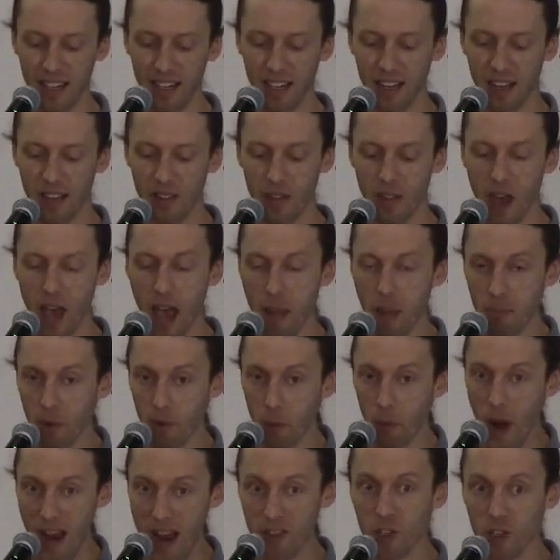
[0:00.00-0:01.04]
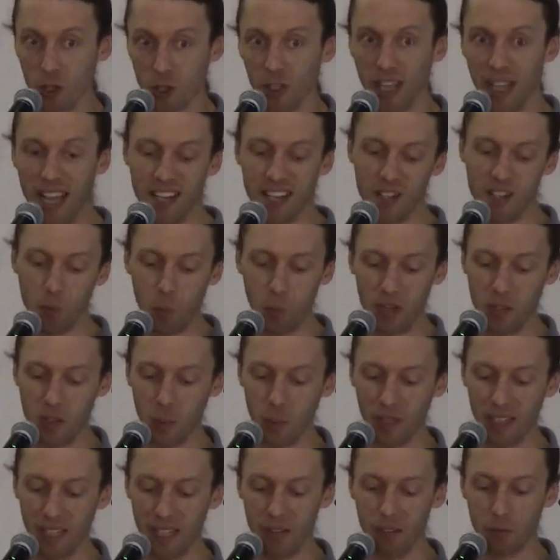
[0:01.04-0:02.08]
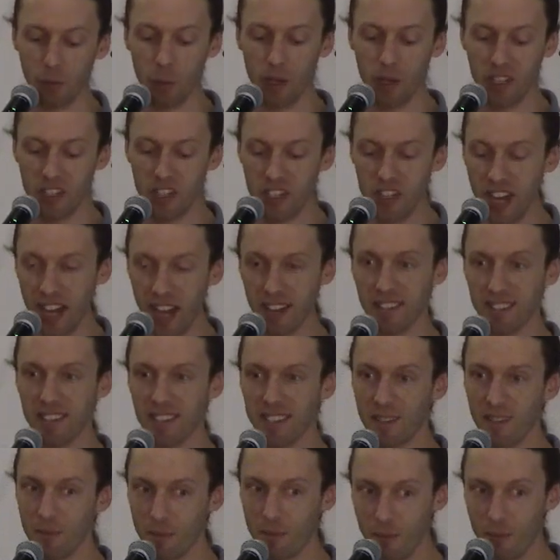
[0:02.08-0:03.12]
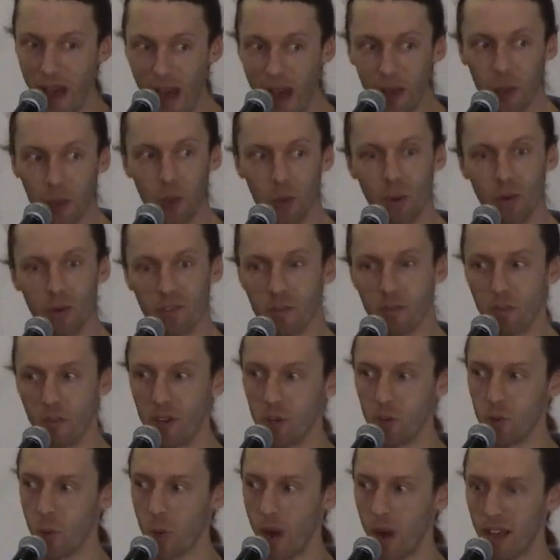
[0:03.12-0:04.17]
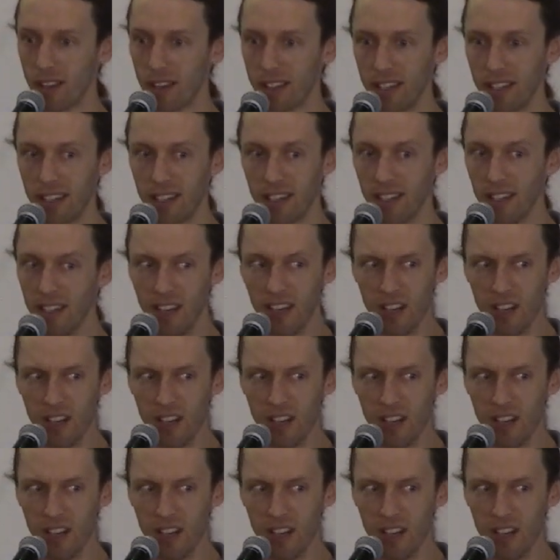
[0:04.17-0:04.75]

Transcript: The hyper-rational age in which we live rejects the value of spirituality.